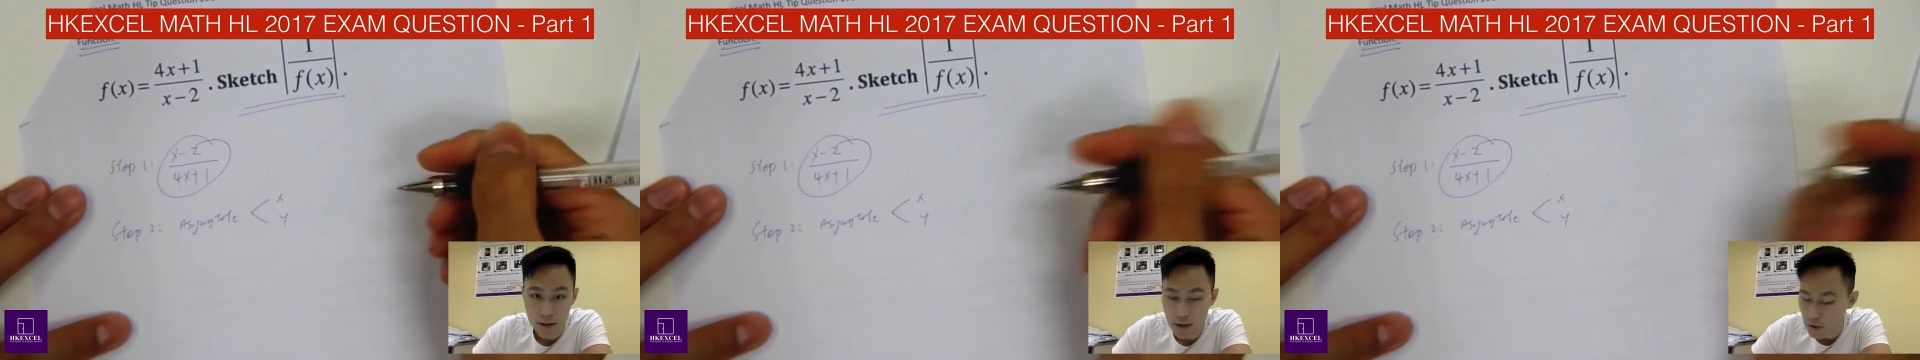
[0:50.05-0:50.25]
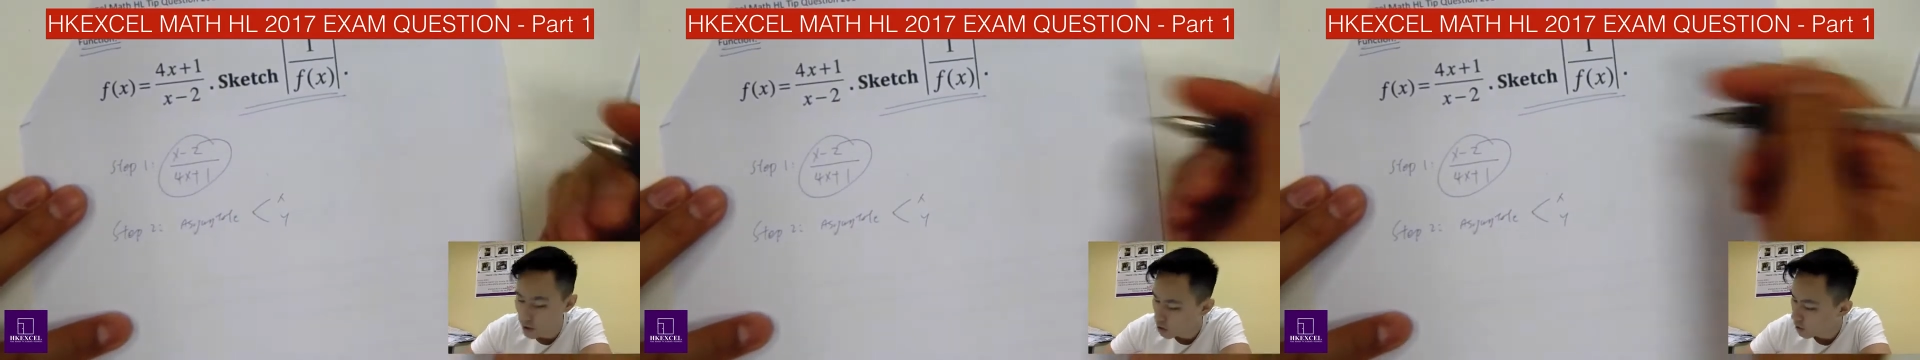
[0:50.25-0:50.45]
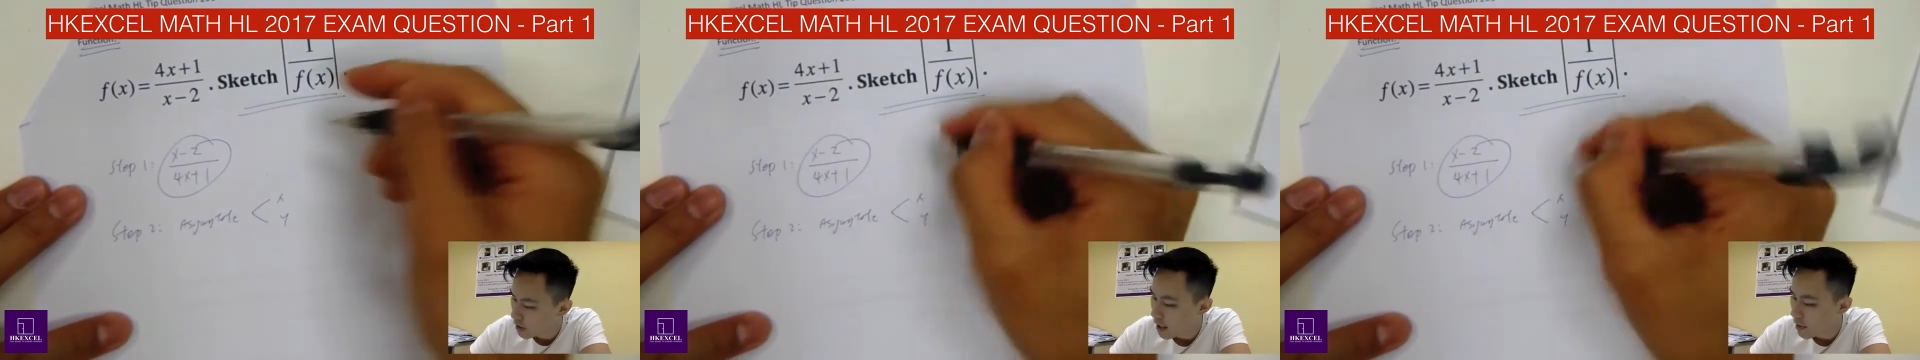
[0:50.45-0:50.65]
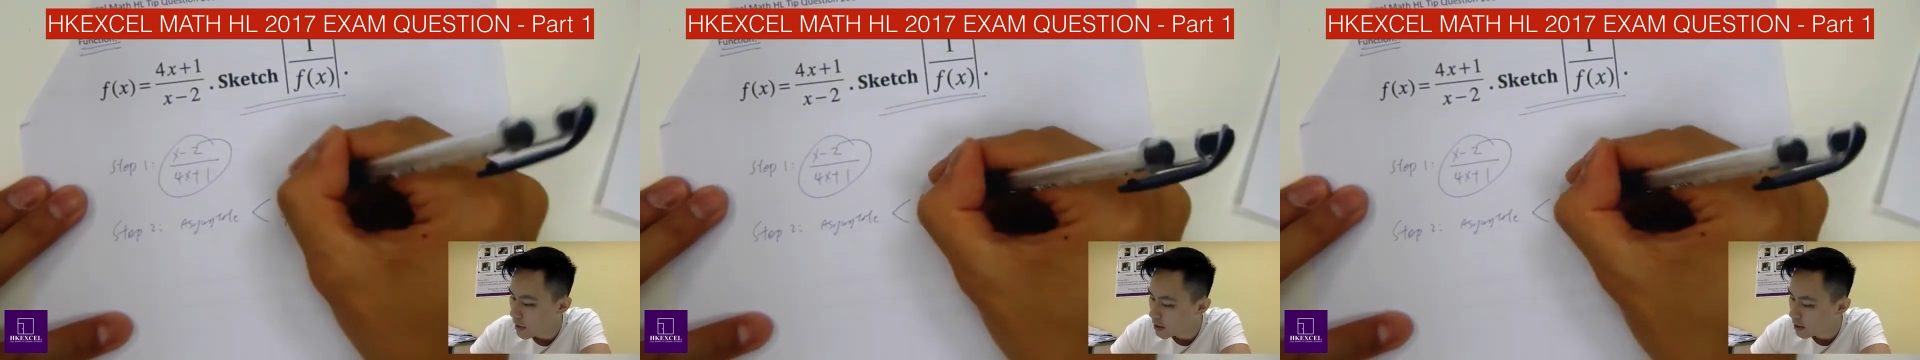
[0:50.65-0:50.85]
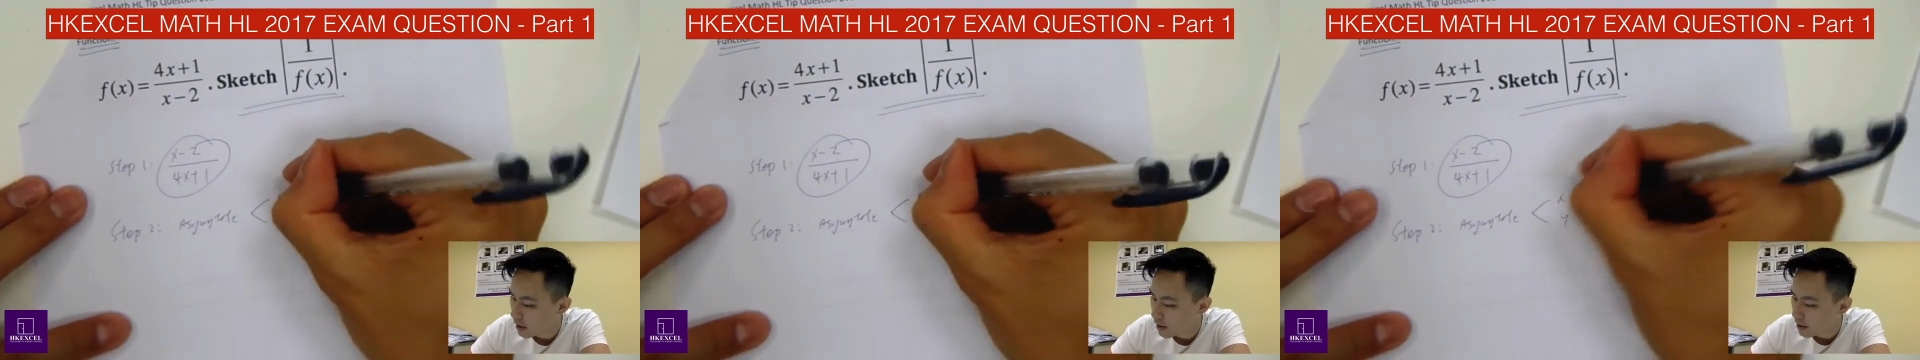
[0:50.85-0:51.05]
So, so that
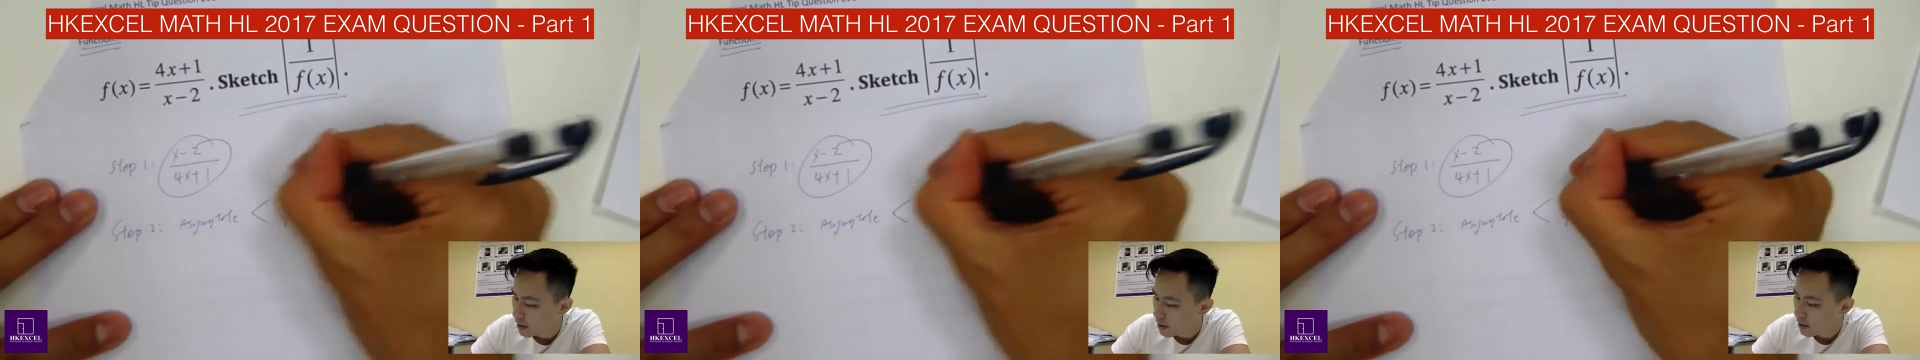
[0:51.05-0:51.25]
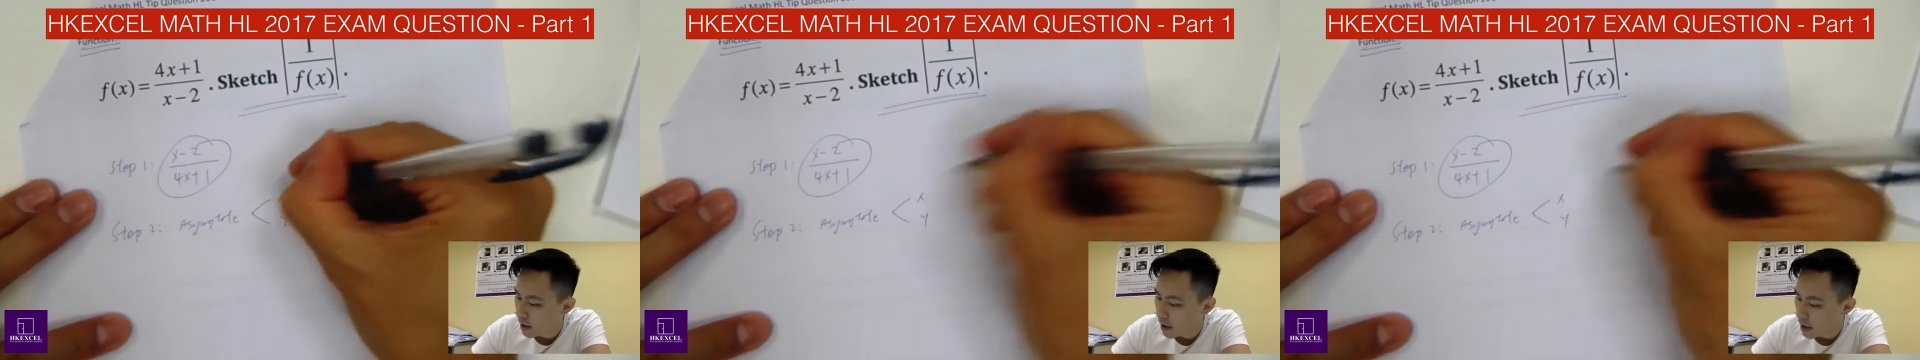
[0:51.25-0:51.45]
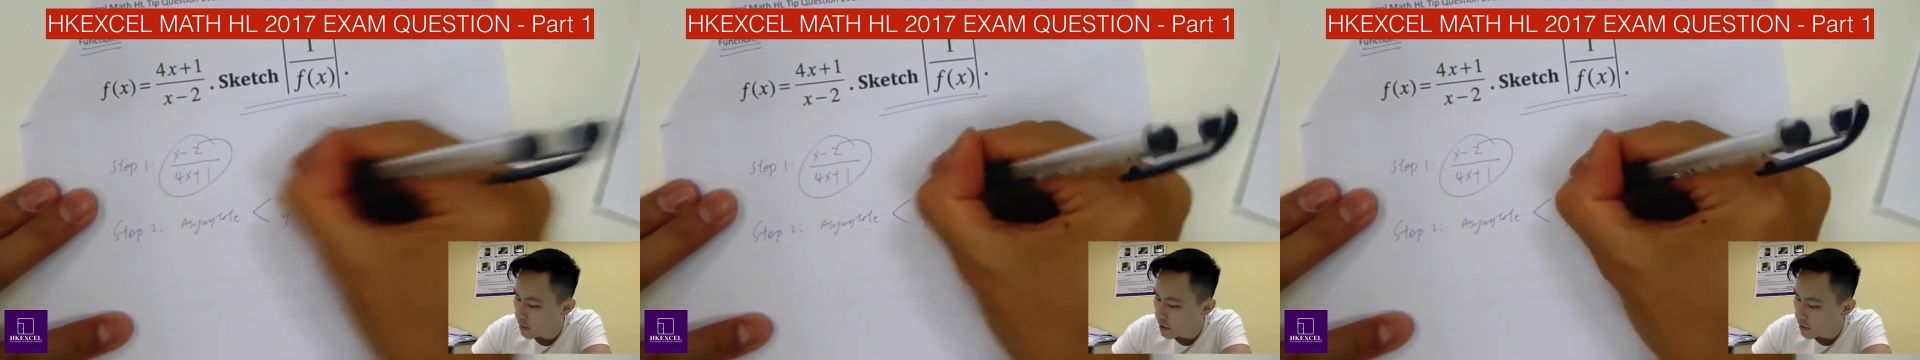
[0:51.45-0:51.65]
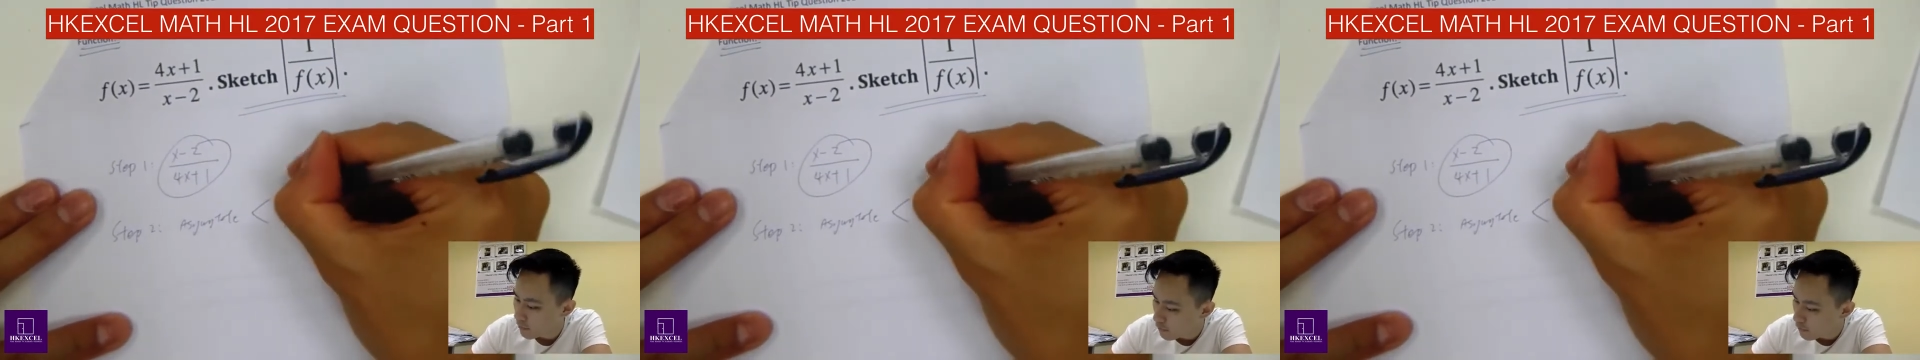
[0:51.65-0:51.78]
means like, I mean